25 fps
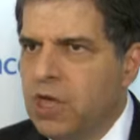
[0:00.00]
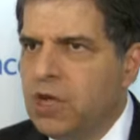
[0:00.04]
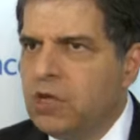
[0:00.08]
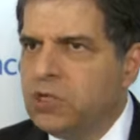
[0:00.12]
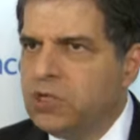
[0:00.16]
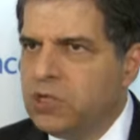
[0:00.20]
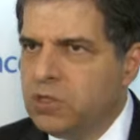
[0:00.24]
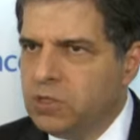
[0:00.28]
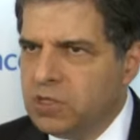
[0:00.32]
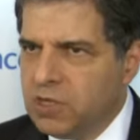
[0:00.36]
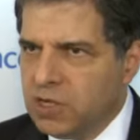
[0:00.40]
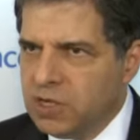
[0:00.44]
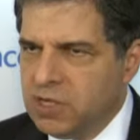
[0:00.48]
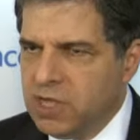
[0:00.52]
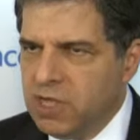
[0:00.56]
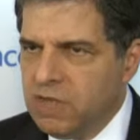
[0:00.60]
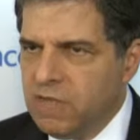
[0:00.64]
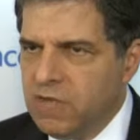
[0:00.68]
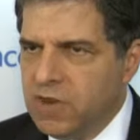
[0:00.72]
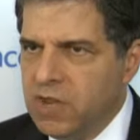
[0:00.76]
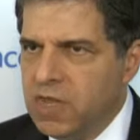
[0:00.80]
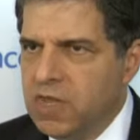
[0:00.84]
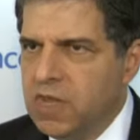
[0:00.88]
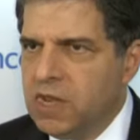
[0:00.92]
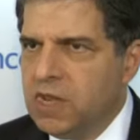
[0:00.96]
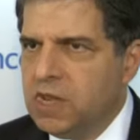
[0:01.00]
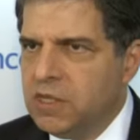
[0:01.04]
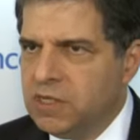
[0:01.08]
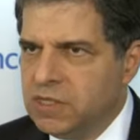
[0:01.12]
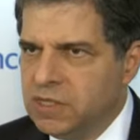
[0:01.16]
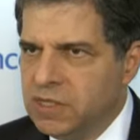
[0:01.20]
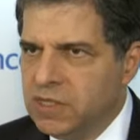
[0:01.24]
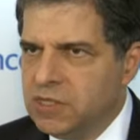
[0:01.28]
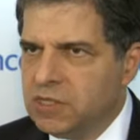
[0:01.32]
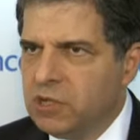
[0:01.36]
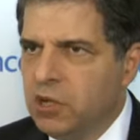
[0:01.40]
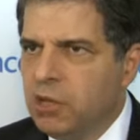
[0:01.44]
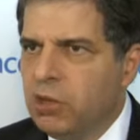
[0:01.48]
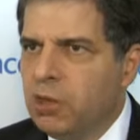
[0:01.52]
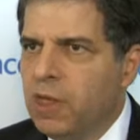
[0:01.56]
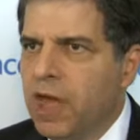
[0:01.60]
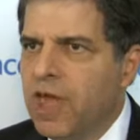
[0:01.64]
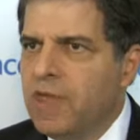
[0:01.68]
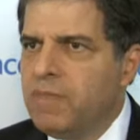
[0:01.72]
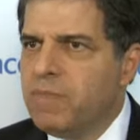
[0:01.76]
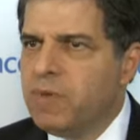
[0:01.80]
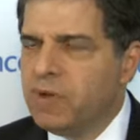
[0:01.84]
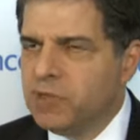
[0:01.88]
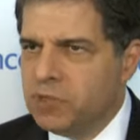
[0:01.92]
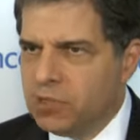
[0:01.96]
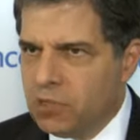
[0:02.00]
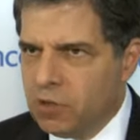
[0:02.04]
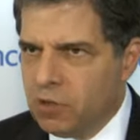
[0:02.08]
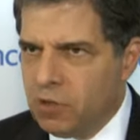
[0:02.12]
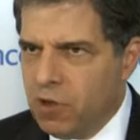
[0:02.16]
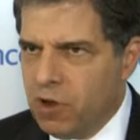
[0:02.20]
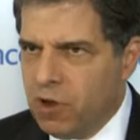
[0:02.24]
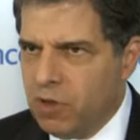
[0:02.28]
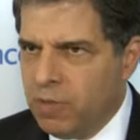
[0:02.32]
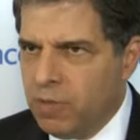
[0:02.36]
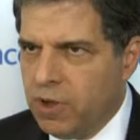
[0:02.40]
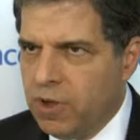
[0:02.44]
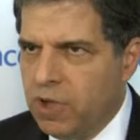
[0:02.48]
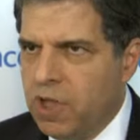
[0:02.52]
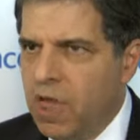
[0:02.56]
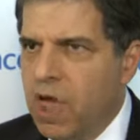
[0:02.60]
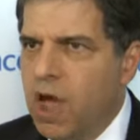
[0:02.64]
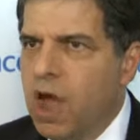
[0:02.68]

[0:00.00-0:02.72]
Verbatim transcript: shows activity in a disease called liposarcoma,